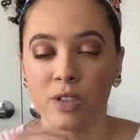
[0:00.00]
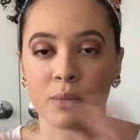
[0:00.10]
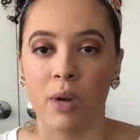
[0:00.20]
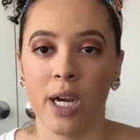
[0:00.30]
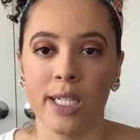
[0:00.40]
So
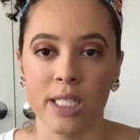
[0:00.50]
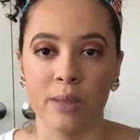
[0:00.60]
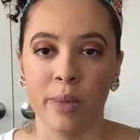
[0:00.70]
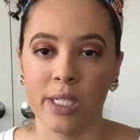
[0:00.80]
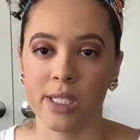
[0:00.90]
mine is
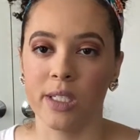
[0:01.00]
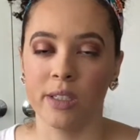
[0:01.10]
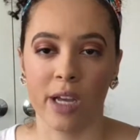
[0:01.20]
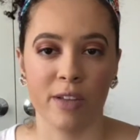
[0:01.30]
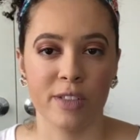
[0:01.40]
basically
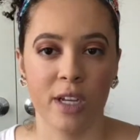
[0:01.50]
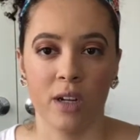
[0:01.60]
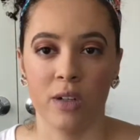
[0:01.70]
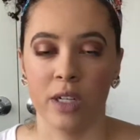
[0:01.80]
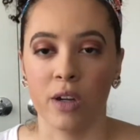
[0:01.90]

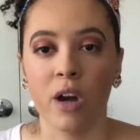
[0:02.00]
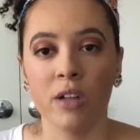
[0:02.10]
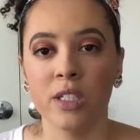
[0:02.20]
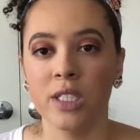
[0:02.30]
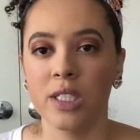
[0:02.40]
lifestyle and
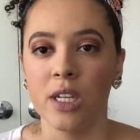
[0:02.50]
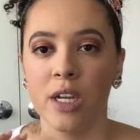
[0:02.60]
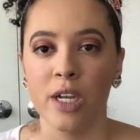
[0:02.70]
college.